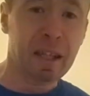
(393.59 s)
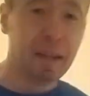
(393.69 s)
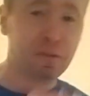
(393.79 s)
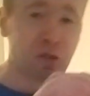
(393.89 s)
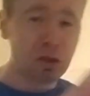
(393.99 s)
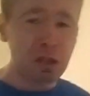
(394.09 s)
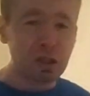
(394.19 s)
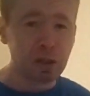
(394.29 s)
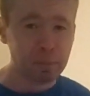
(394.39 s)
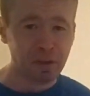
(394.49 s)
If
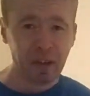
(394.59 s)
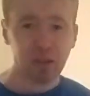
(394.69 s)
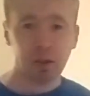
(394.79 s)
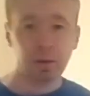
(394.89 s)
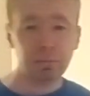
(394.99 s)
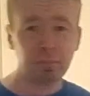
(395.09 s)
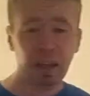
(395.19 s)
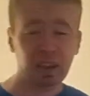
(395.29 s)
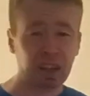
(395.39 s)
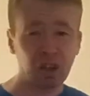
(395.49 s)
Union can prevent them
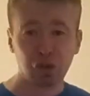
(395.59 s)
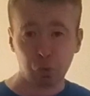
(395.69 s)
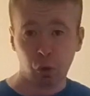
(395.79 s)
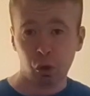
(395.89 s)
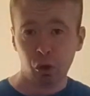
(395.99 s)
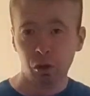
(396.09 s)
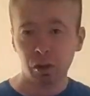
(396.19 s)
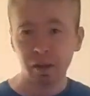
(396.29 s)
and get a draw,